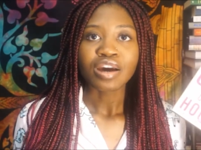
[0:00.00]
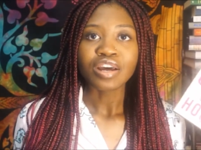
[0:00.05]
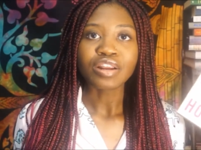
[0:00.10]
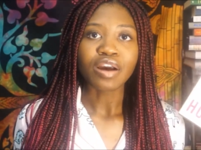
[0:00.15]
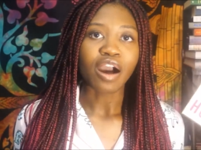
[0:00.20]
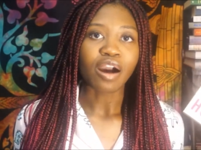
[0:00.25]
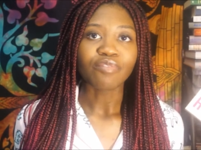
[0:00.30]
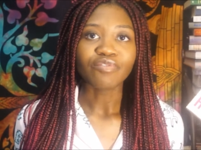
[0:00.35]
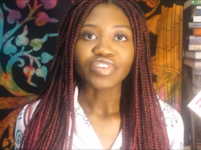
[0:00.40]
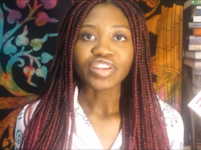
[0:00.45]

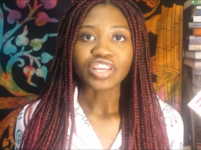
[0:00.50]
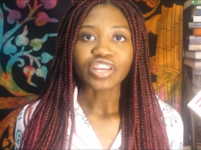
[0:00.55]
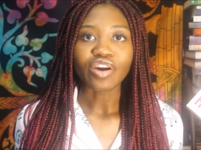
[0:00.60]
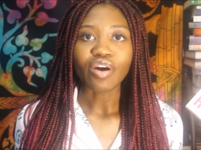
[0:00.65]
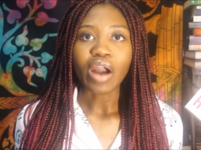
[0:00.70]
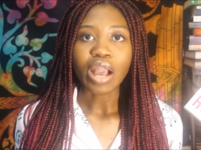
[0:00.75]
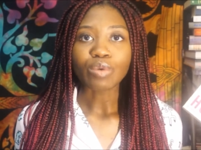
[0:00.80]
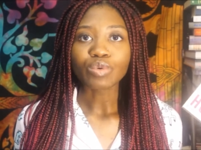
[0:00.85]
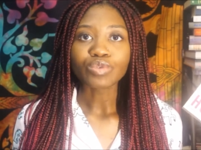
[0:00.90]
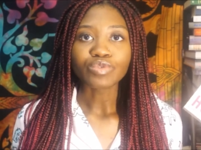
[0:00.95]
um, video
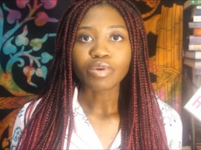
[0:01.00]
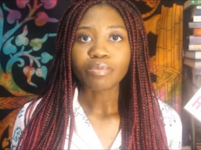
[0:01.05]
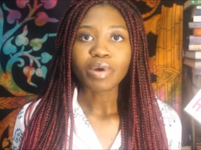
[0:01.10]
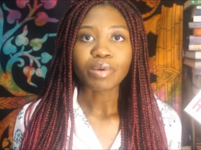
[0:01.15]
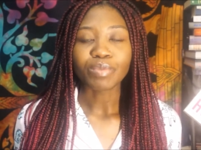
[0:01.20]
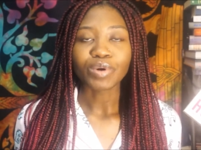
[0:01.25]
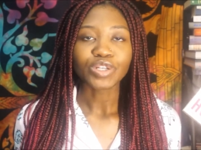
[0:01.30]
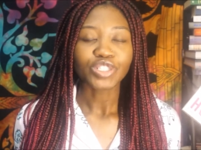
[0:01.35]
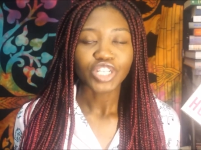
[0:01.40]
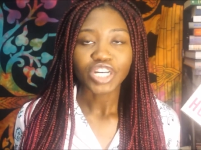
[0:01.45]
I will
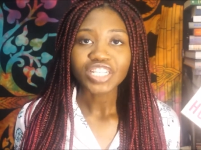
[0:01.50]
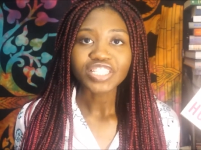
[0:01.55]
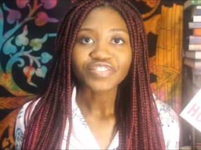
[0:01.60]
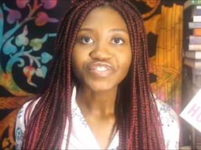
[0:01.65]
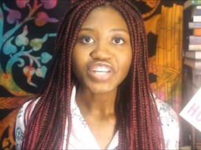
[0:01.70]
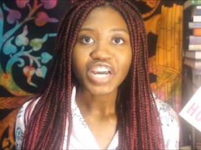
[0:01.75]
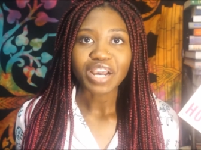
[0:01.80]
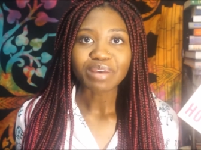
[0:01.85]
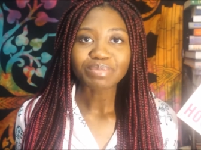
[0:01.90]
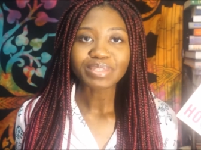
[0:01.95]
remember tons
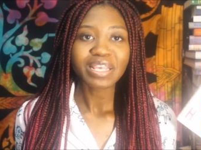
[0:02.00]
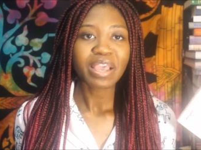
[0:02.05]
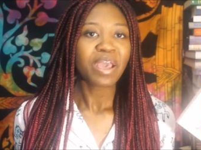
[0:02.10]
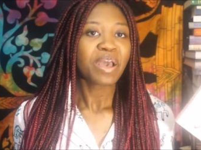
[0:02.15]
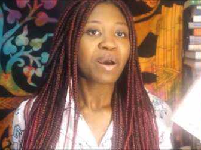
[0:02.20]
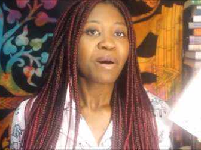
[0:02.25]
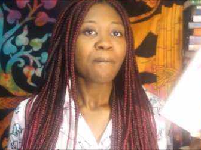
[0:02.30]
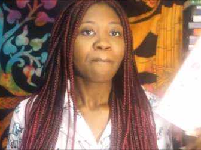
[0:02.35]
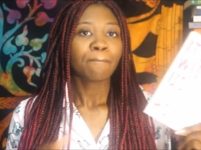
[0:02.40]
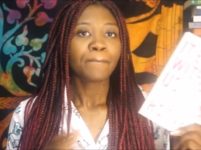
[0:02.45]
of times.
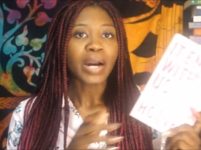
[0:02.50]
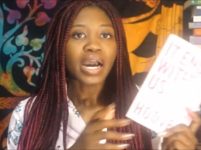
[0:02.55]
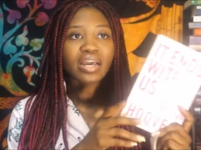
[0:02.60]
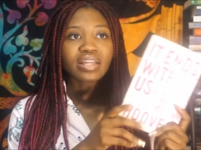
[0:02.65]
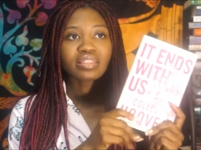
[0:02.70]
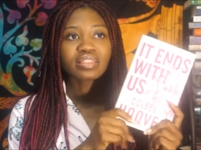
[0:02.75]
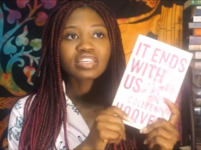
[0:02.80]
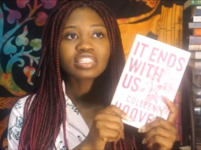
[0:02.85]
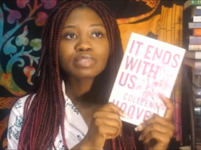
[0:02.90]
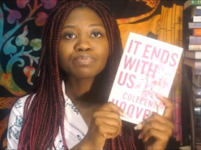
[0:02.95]

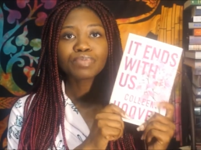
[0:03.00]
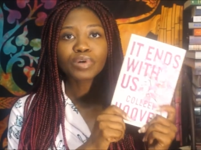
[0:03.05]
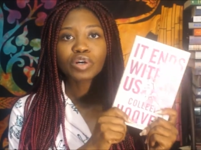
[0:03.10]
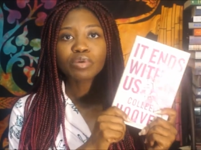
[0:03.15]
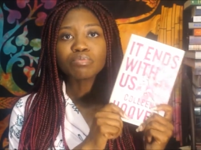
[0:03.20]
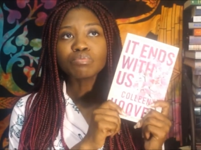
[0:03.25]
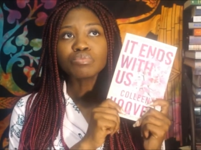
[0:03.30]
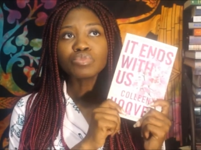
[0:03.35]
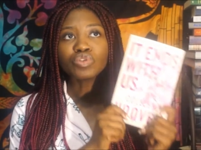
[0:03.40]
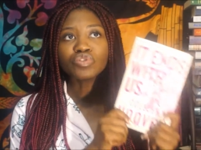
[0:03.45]
But this
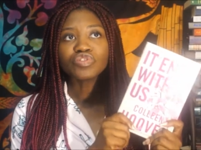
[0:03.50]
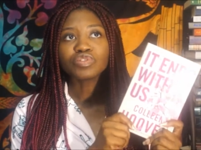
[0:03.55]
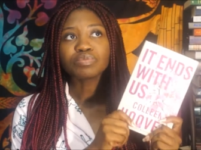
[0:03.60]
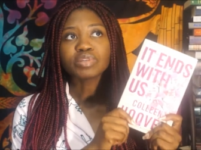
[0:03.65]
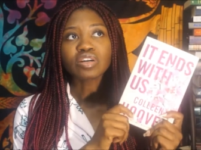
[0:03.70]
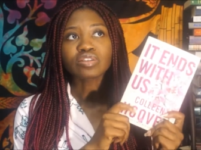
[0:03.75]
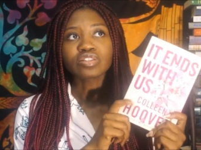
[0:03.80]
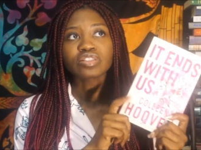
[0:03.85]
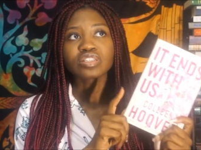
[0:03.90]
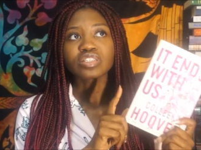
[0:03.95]
book moved
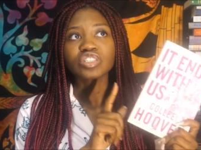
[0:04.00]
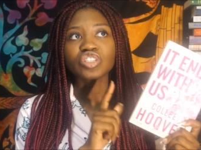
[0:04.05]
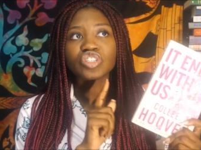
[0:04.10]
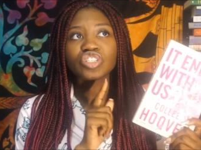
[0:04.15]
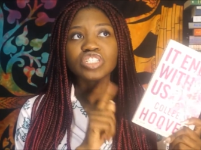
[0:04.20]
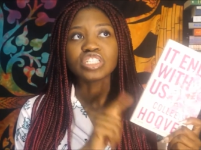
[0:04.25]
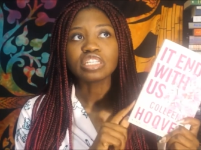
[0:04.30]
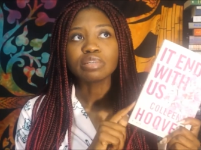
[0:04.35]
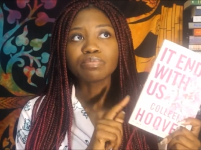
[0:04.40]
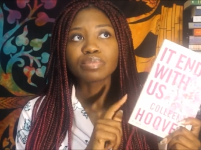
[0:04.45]
me on such a
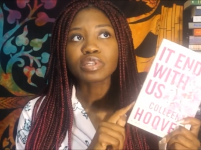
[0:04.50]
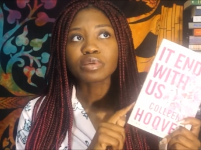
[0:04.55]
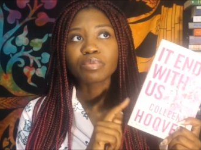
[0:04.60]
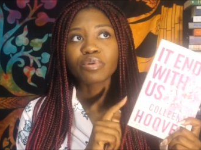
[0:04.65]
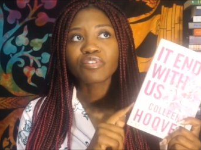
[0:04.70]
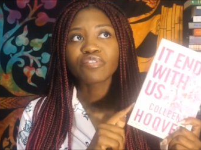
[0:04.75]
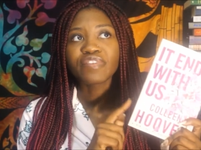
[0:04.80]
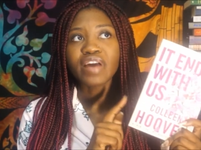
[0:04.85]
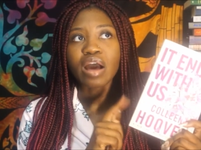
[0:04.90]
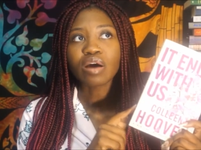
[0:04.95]
deeply
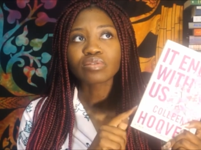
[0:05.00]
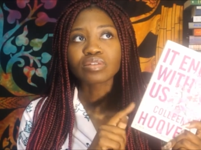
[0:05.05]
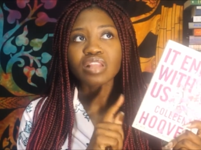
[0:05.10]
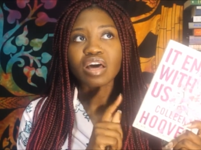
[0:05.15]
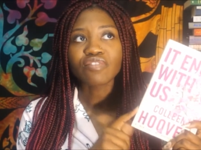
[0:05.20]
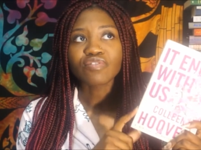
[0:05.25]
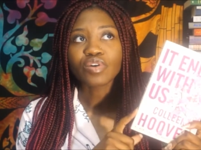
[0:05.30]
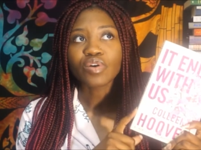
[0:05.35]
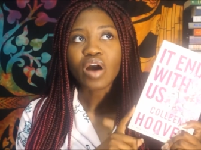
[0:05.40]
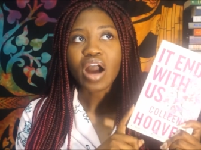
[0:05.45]
profound
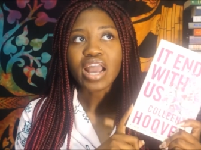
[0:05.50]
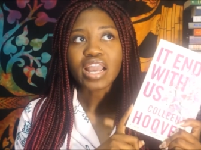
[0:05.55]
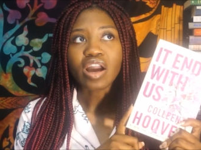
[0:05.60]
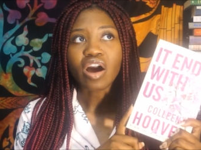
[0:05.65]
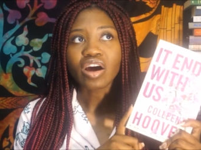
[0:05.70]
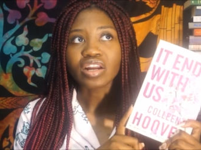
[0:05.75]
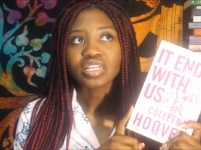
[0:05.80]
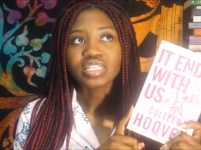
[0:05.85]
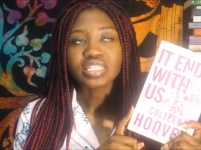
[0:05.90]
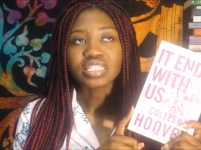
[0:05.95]
level, I
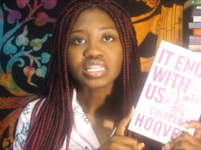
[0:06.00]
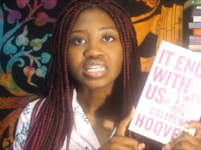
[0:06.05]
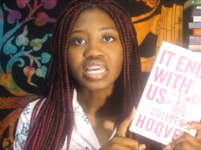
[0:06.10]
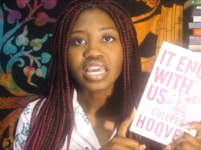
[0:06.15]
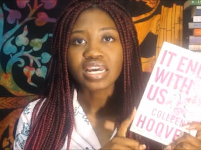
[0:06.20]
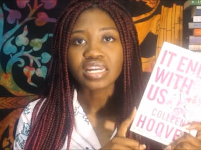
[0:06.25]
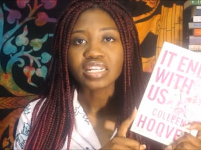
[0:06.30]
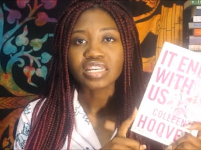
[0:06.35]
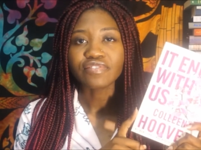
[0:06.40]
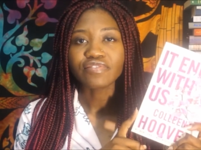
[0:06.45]
honestly
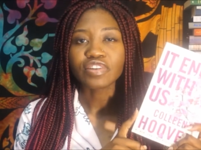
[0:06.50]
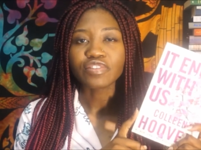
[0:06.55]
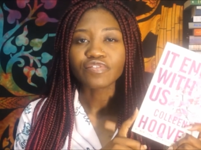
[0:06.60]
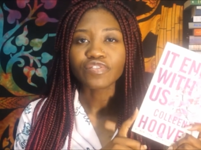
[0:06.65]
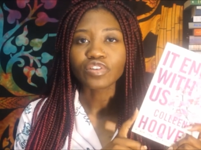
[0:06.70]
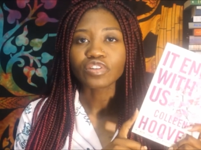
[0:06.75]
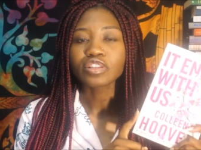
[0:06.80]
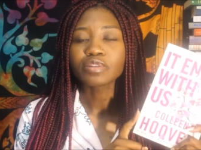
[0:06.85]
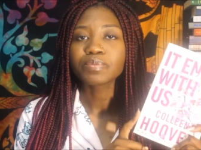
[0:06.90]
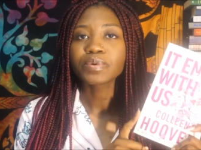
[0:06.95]
can't even
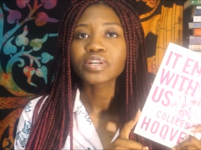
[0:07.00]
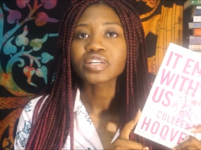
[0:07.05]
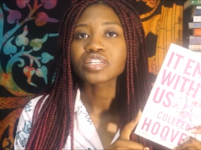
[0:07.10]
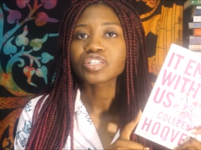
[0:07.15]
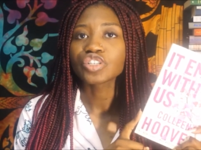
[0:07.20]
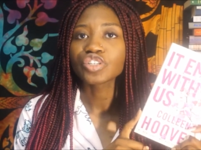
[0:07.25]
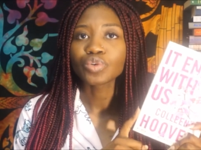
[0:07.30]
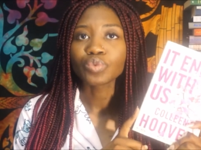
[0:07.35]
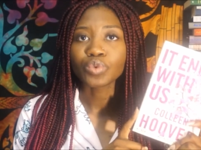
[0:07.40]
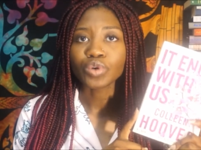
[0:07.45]
fully put it
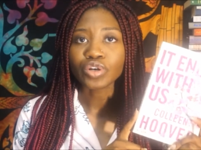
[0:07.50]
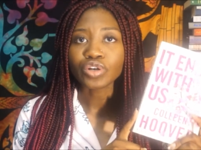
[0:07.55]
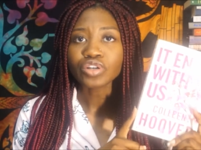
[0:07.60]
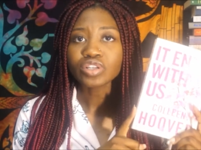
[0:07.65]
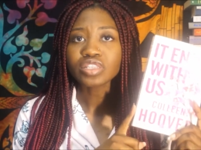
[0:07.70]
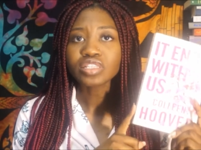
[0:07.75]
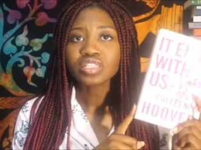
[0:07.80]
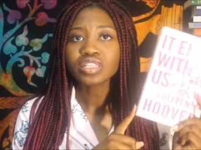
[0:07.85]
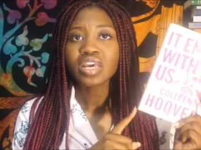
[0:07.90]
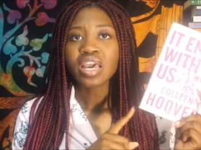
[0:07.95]
into
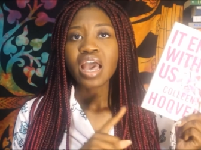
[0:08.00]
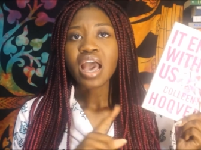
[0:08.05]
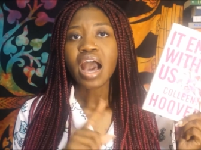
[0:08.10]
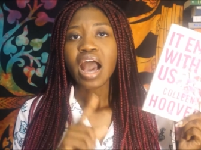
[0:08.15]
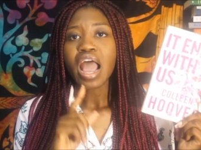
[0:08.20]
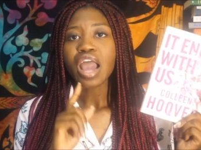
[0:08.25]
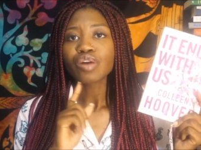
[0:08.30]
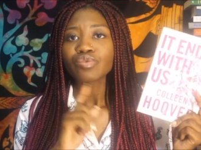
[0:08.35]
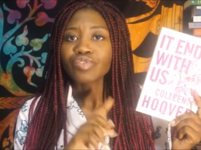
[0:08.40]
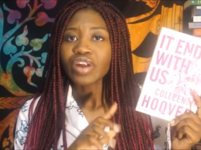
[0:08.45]
words.
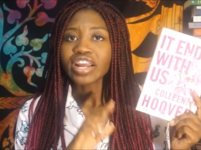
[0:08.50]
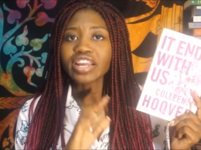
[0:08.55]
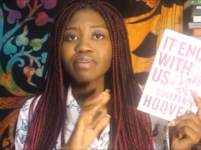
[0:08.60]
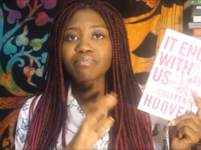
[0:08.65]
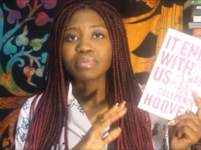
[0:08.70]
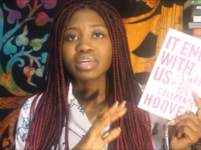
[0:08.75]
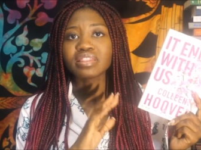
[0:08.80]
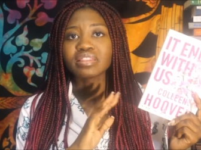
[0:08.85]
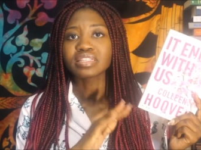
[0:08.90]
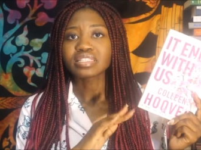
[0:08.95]
I
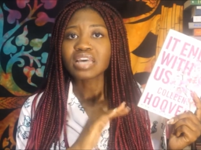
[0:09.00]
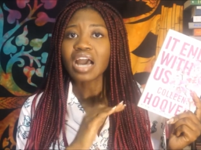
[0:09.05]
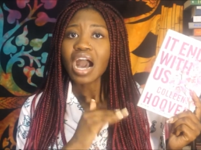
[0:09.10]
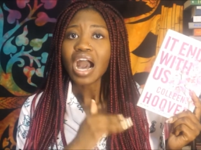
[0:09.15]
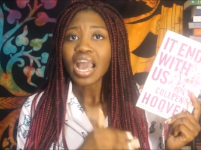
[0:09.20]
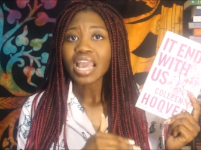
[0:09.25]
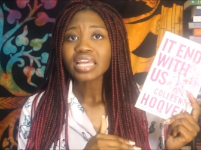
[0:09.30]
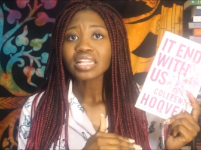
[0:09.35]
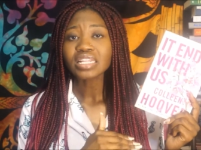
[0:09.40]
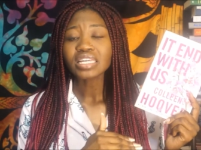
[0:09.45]
recommend this
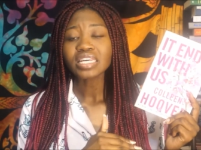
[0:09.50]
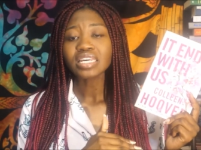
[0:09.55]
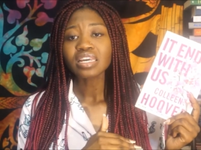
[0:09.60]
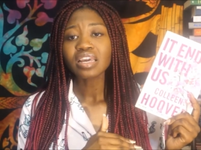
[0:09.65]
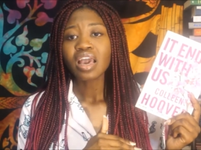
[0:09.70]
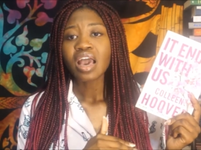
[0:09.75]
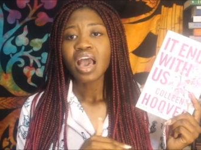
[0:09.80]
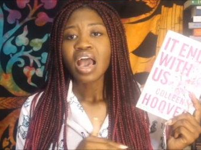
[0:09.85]
highly.